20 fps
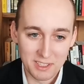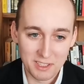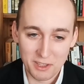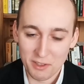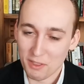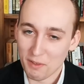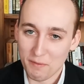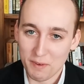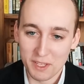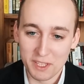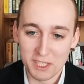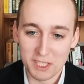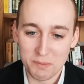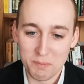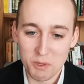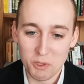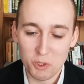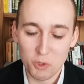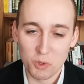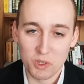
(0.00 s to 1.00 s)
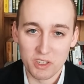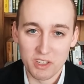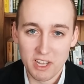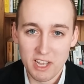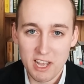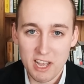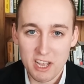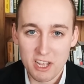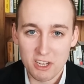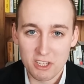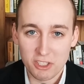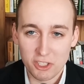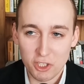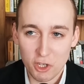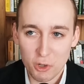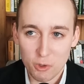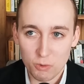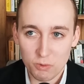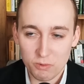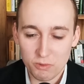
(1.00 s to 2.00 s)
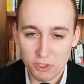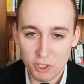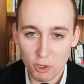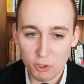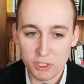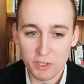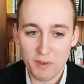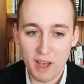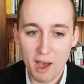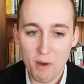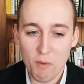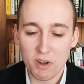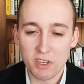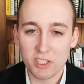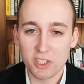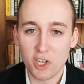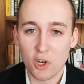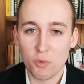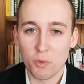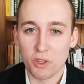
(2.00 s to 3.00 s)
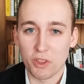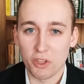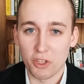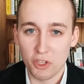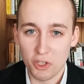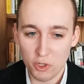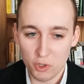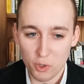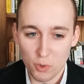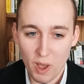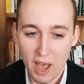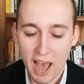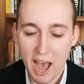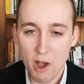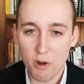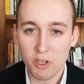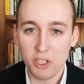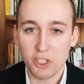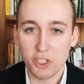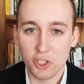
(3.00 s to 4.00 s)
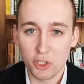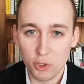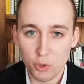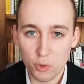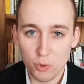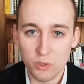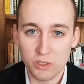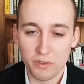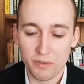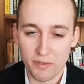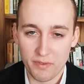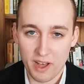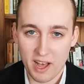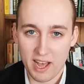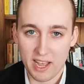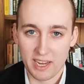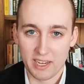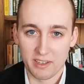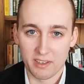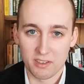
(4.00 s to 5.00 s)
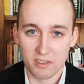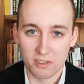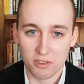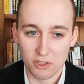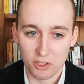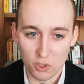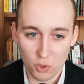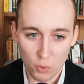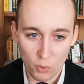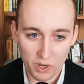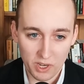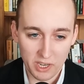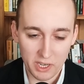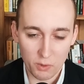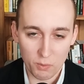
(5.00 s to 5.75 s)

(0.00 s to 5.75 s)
The, the feeling is mutual. So, Joseph, I want to start with you. How do you define liquidity?